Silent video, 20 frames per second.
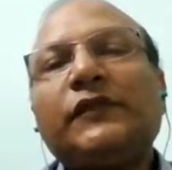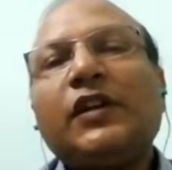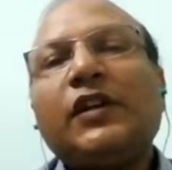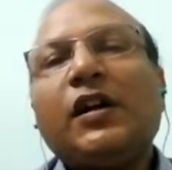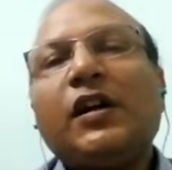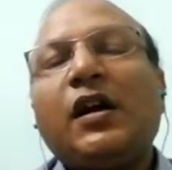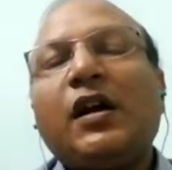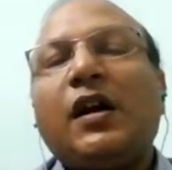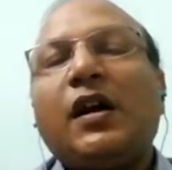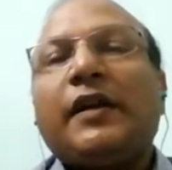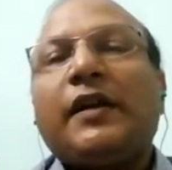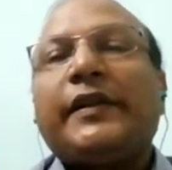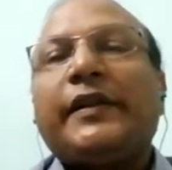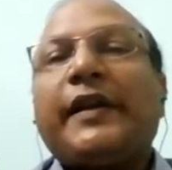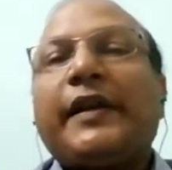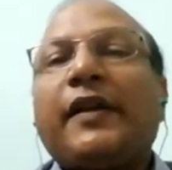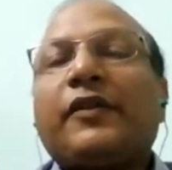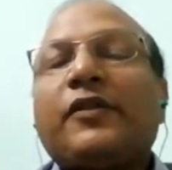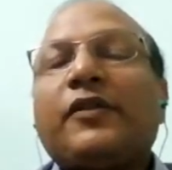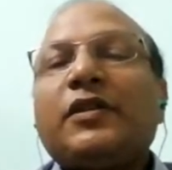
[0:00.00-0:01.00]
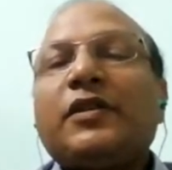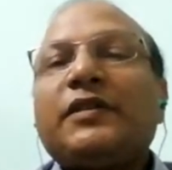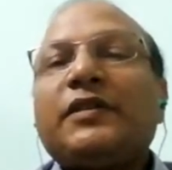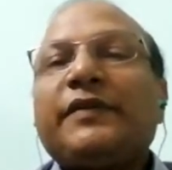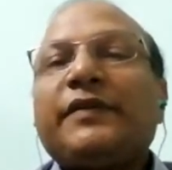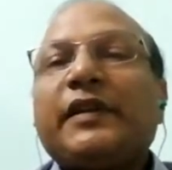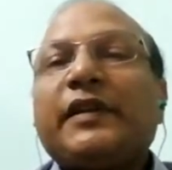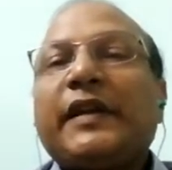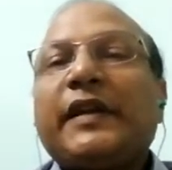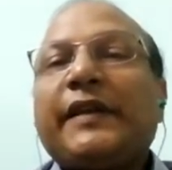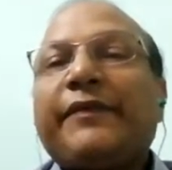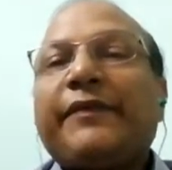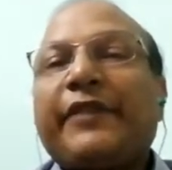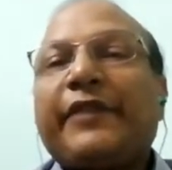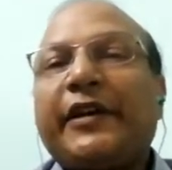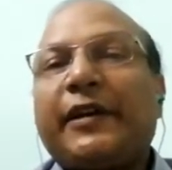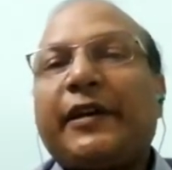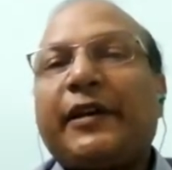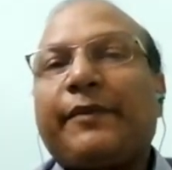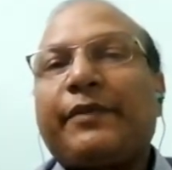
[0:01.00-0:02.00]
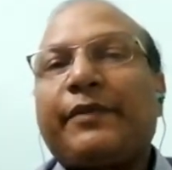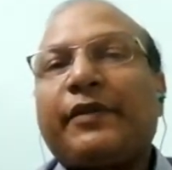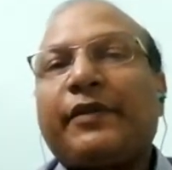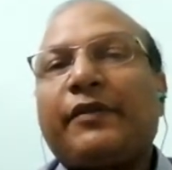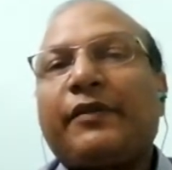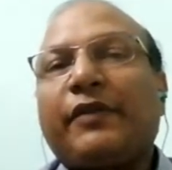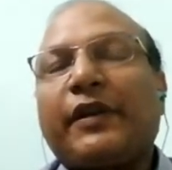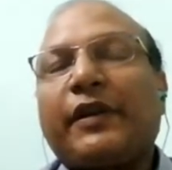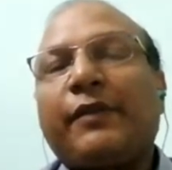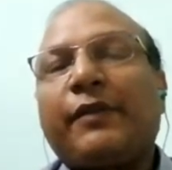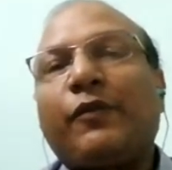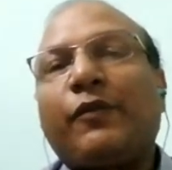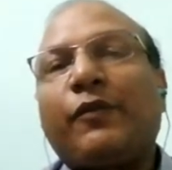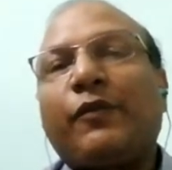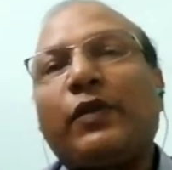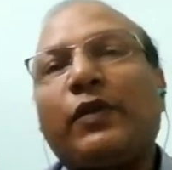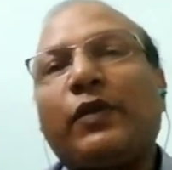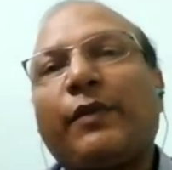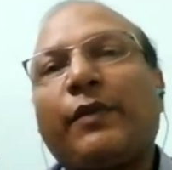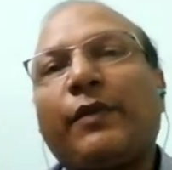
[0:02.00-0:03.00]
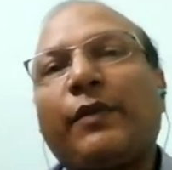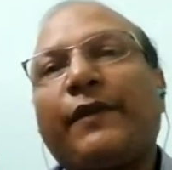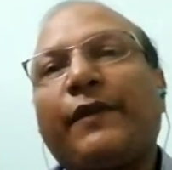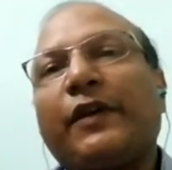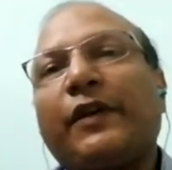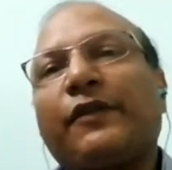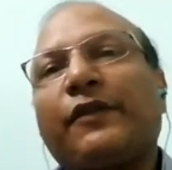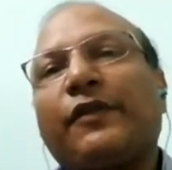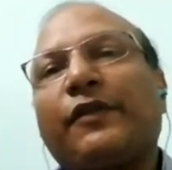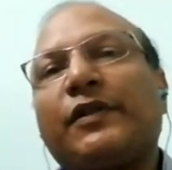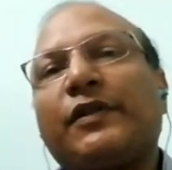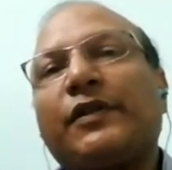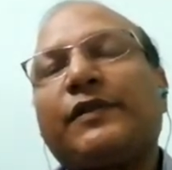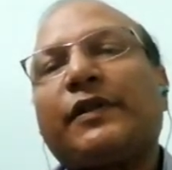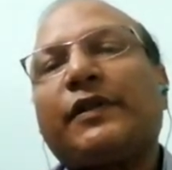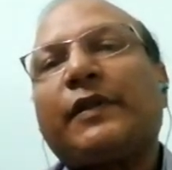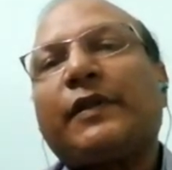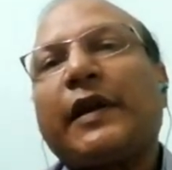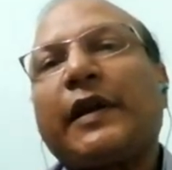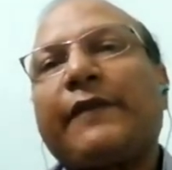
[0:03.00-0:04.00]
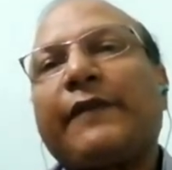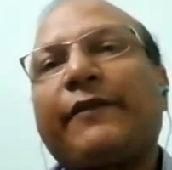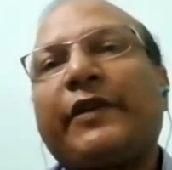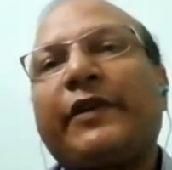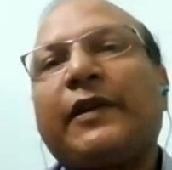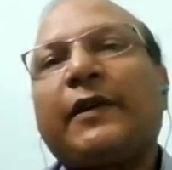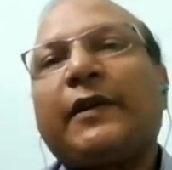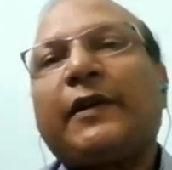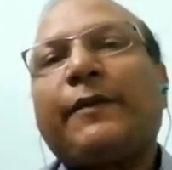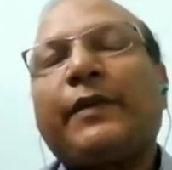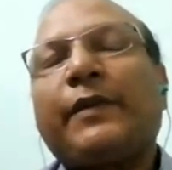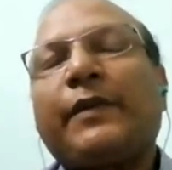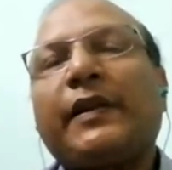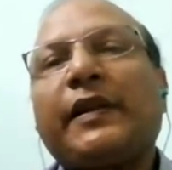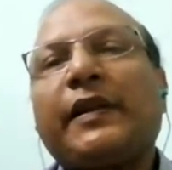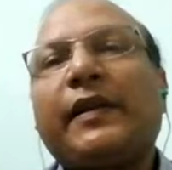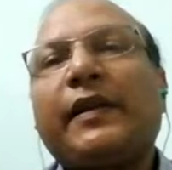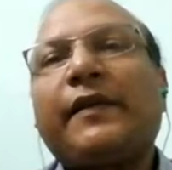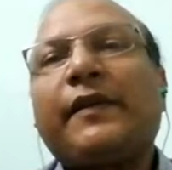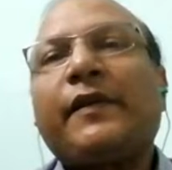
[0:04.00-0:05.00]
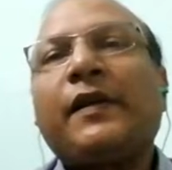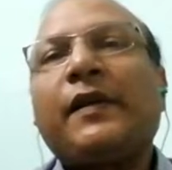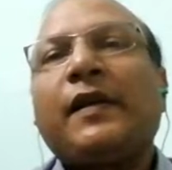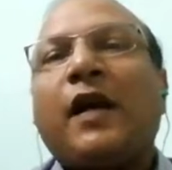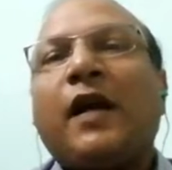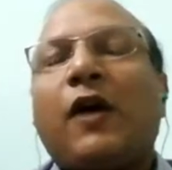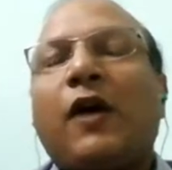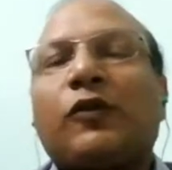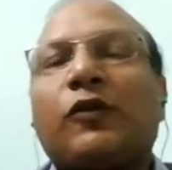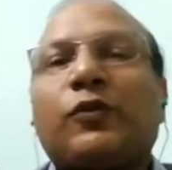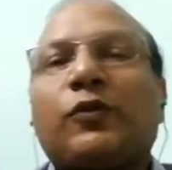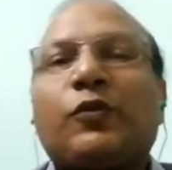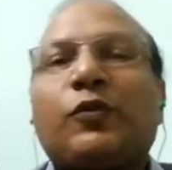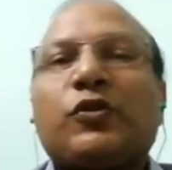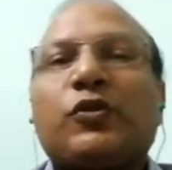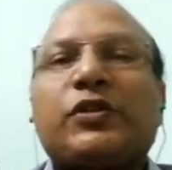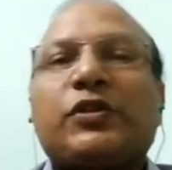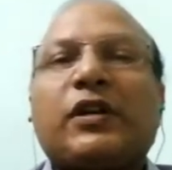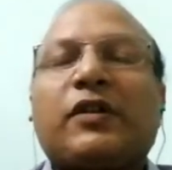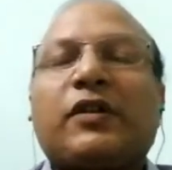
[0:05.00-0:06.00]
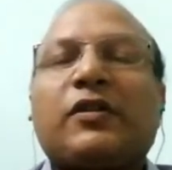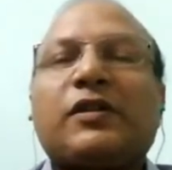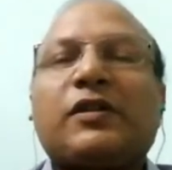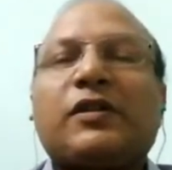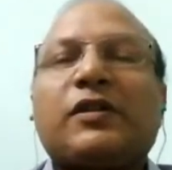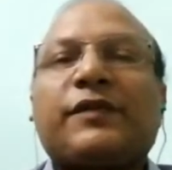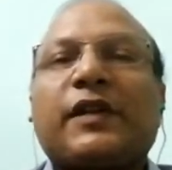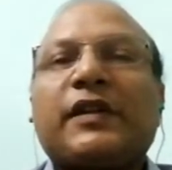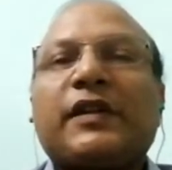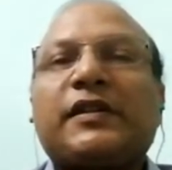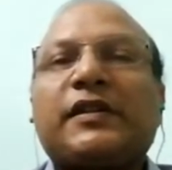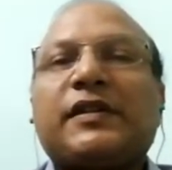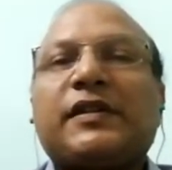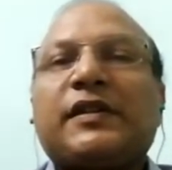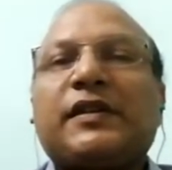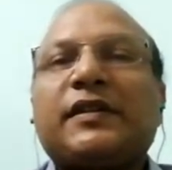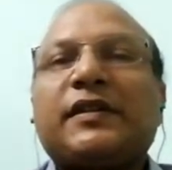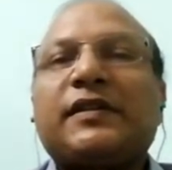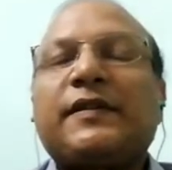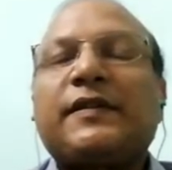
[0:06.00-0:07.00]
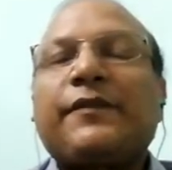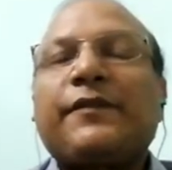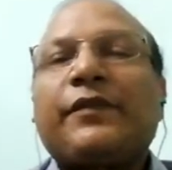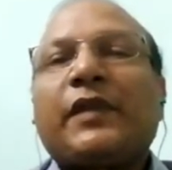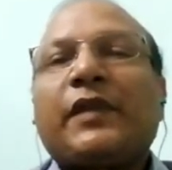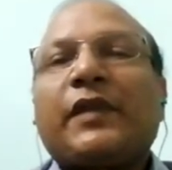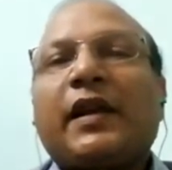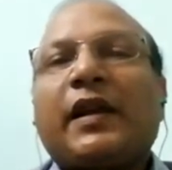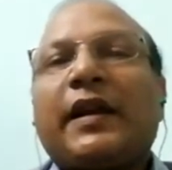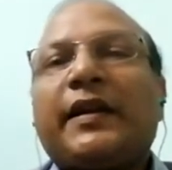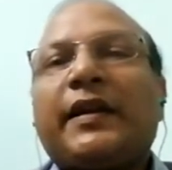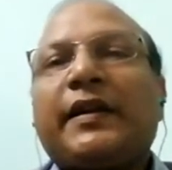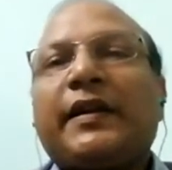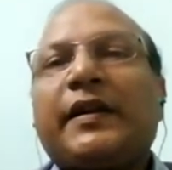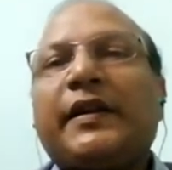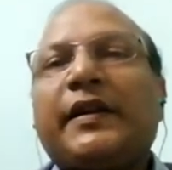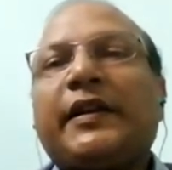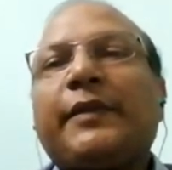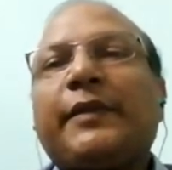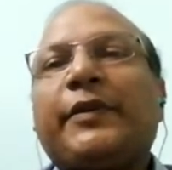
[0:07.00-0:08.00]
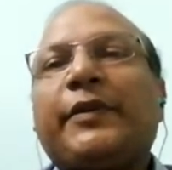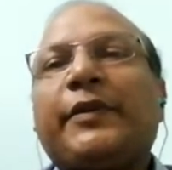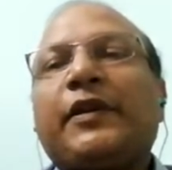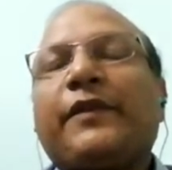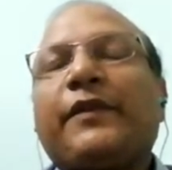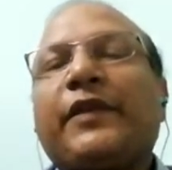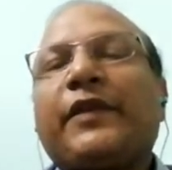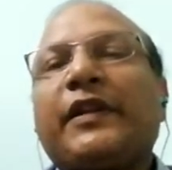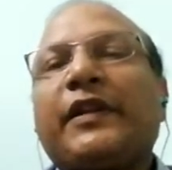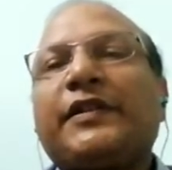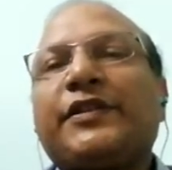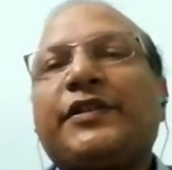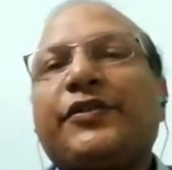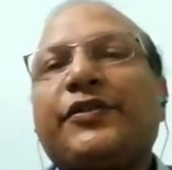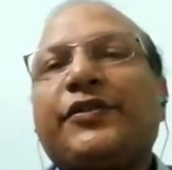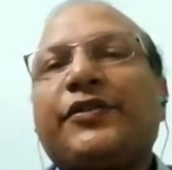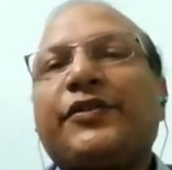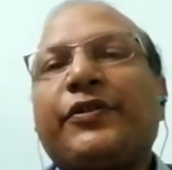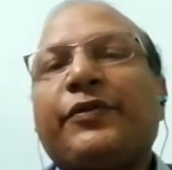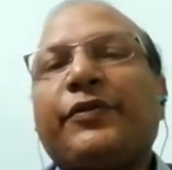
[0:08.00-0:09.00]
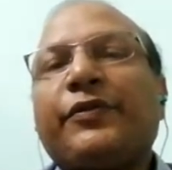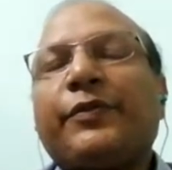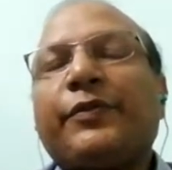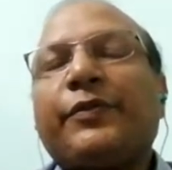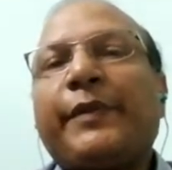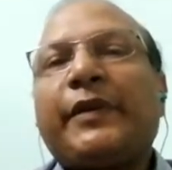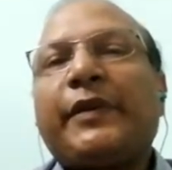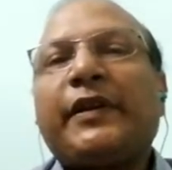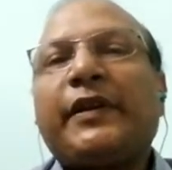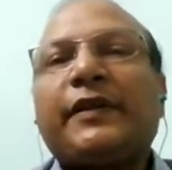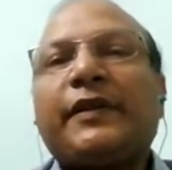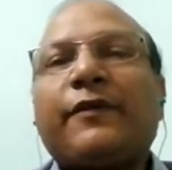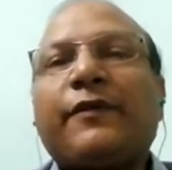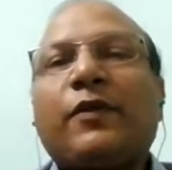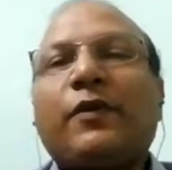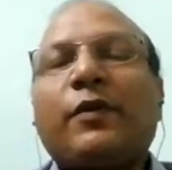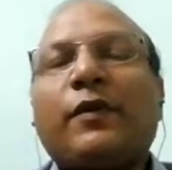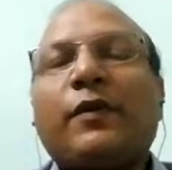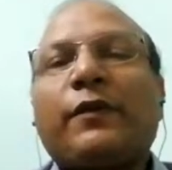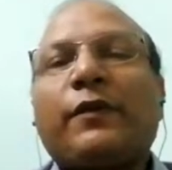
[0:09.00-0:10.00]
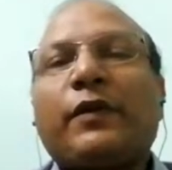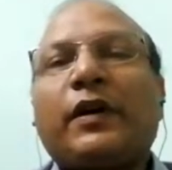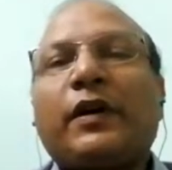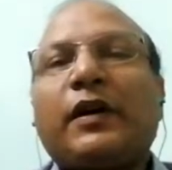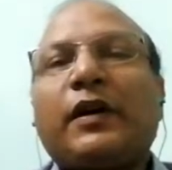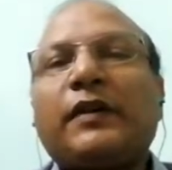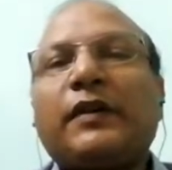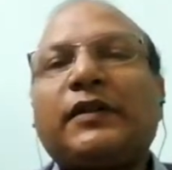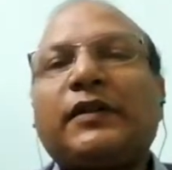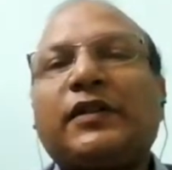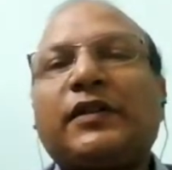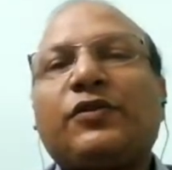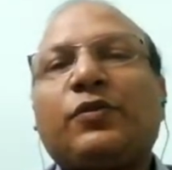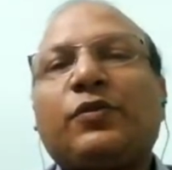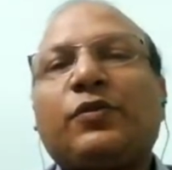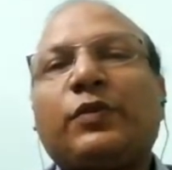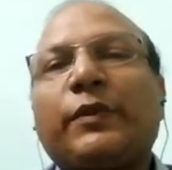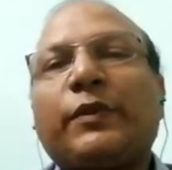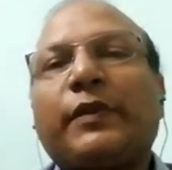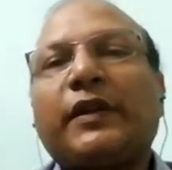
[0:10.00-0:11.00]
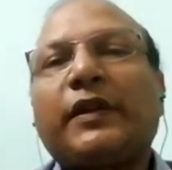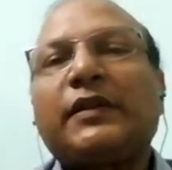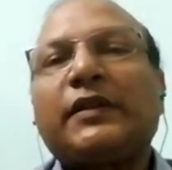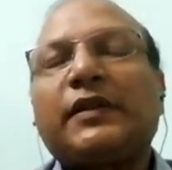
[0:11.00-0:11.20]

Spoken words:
The electrons will get freed up. Okay, more number of electrons will get freed up, and the outermost electrons, for instance, and a little bit of energy you give, maybe in the form of just room temperature,